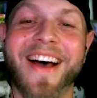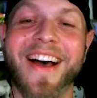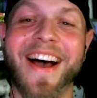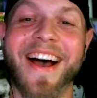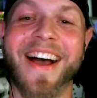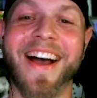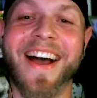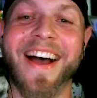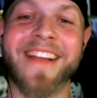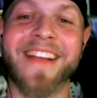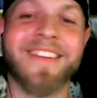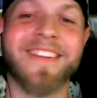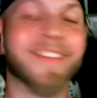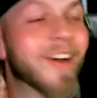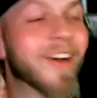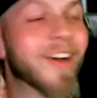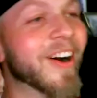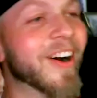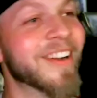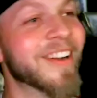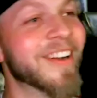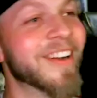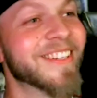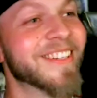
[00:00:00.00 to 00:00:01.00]

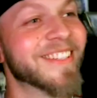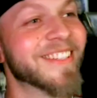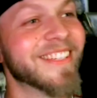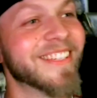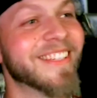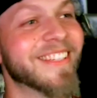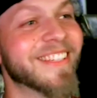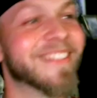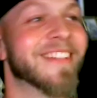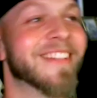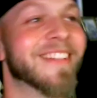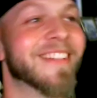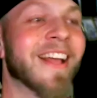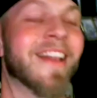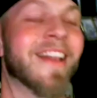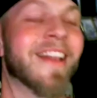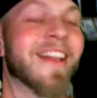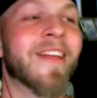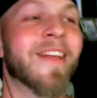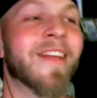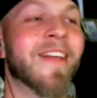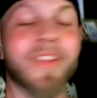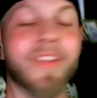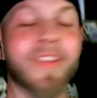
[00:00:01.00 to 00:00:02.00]
honestly never
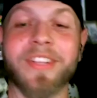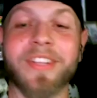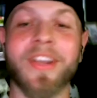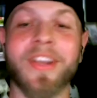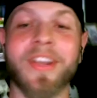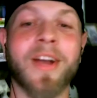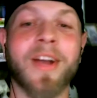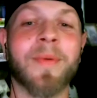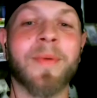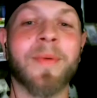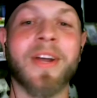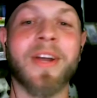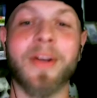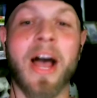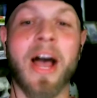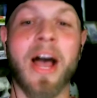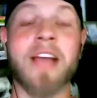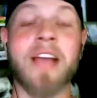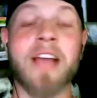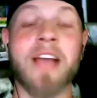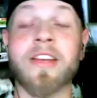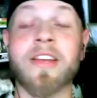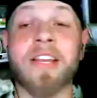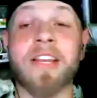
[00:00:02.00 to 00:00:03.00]
really thought about it. I
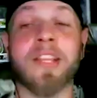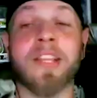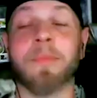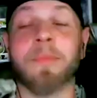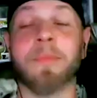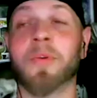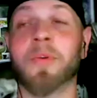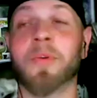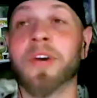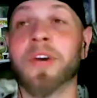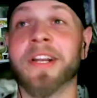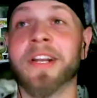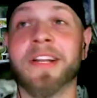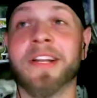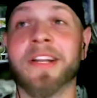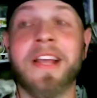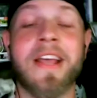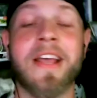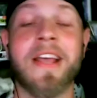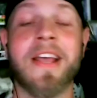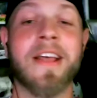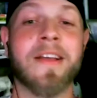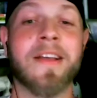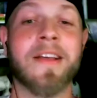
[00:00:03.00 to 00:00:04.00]
could either put
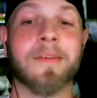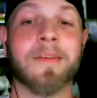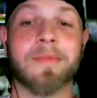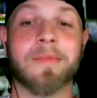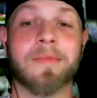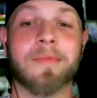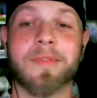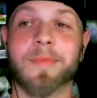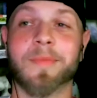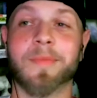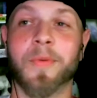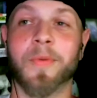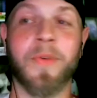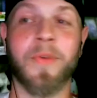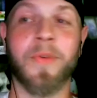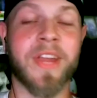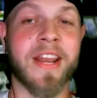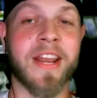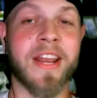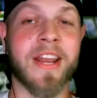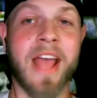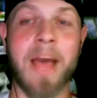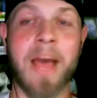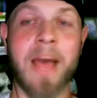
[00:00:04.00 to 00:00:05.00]

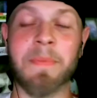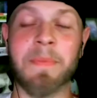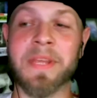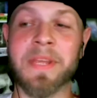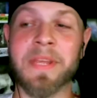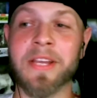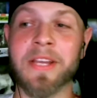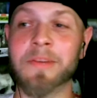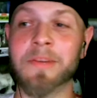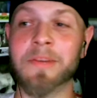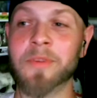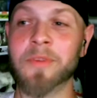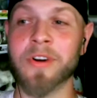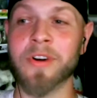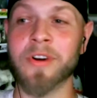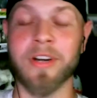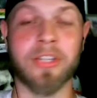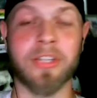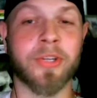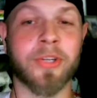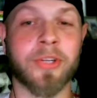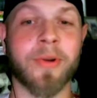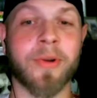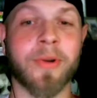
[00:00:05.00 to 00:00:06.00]
freaking Happy Gilmore or
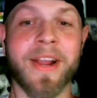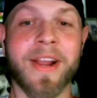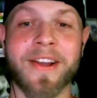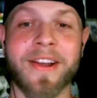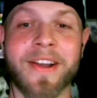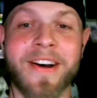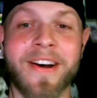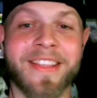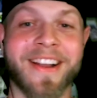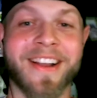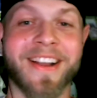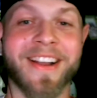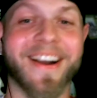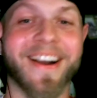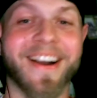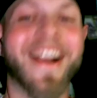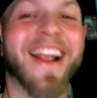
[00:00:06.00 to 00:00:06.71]
Shrek on there.